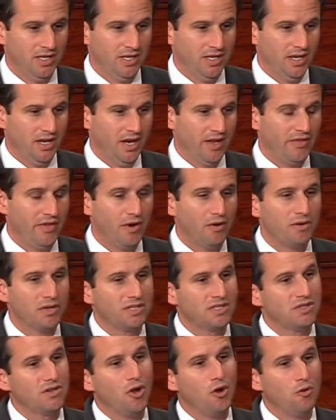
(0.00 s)
And there
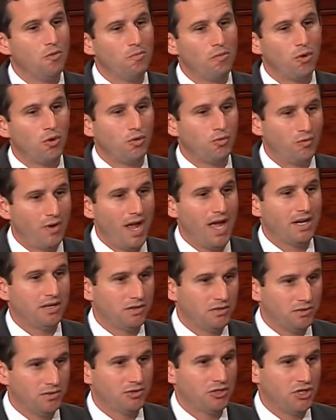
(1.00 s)
is no more
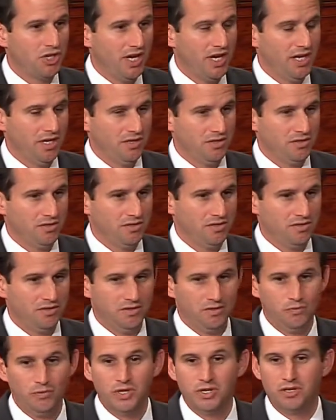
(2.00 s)
radical change
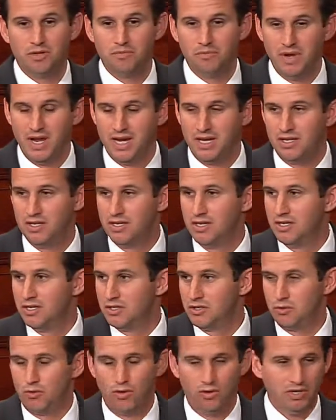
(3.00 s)
that we could make
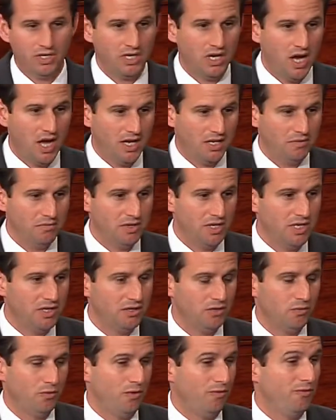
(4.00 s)
to our economy,
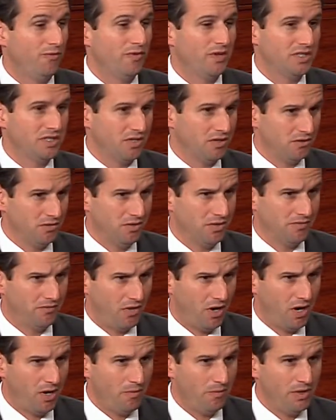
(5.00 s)
to our physical
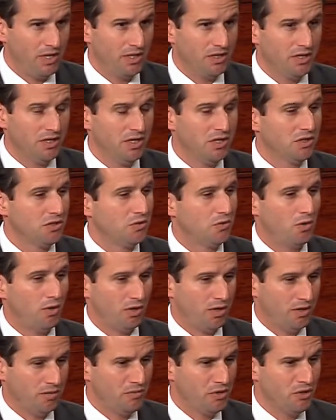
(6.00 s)
environment, to our
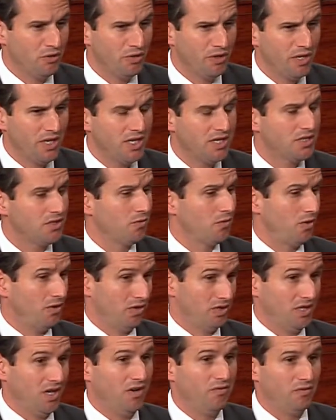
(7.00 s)
communities, to our
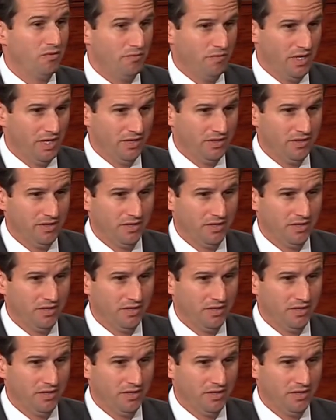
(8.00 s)
government,